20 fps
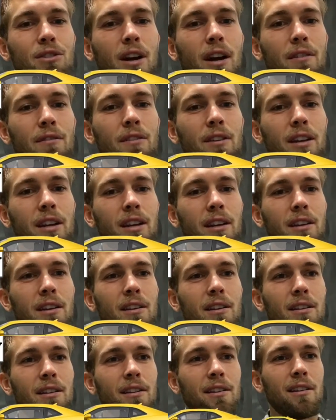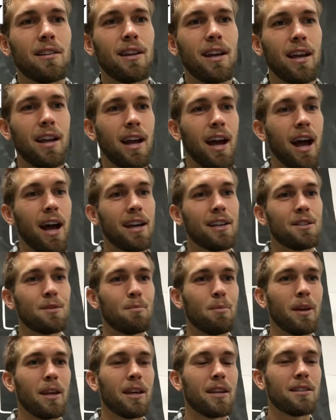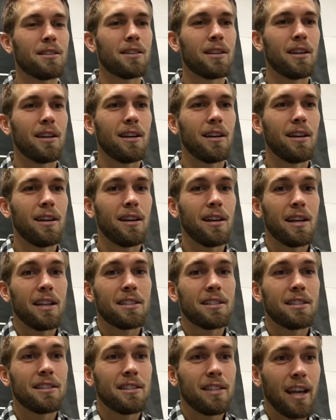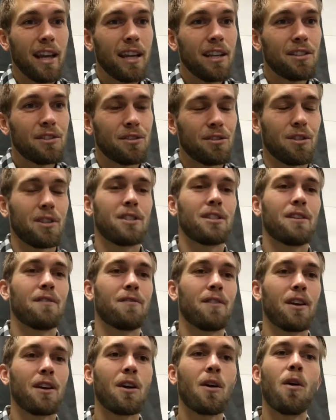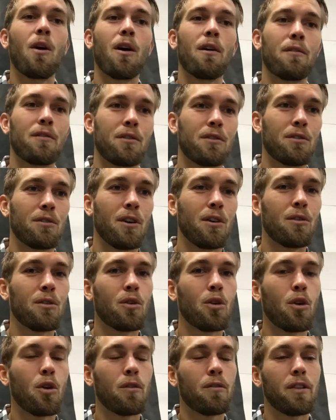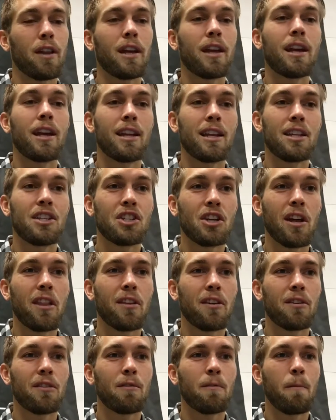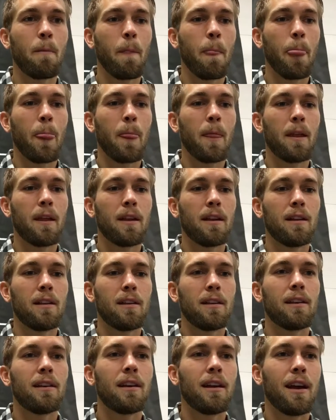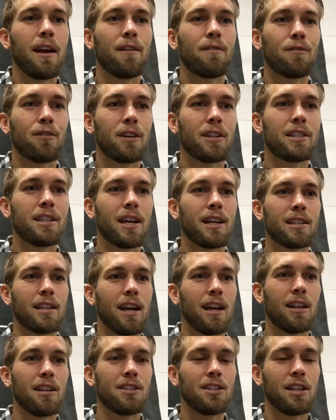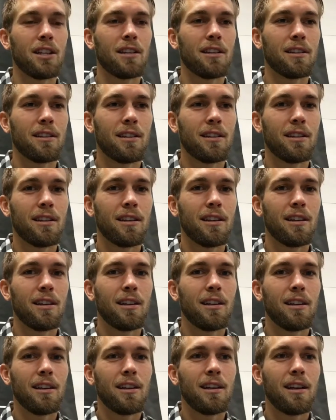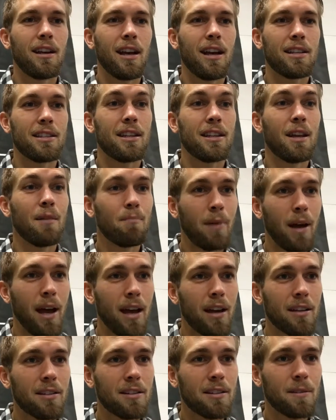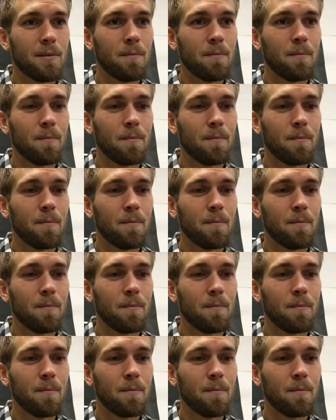traveling at high speeds is dangerous if they go off the road or if they hit each other. Every technology has an impact.